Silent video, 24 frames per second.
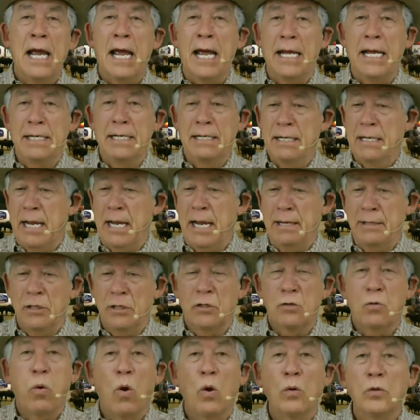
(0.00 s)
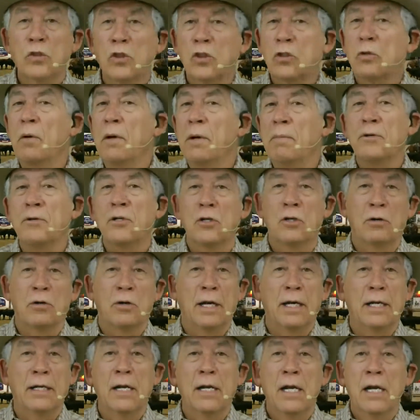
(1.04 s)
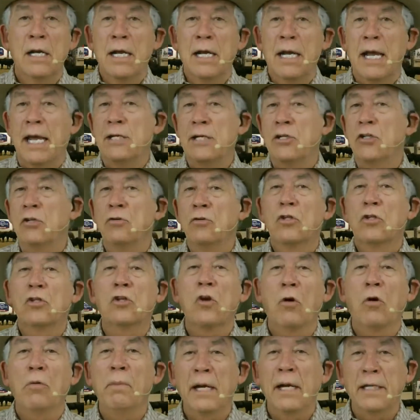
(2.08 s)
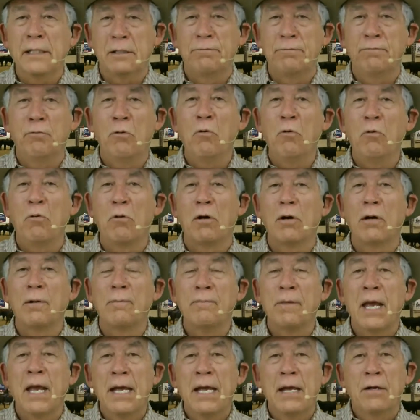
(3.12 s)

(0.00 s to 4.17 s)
and, and quote scripture and, and do so much for.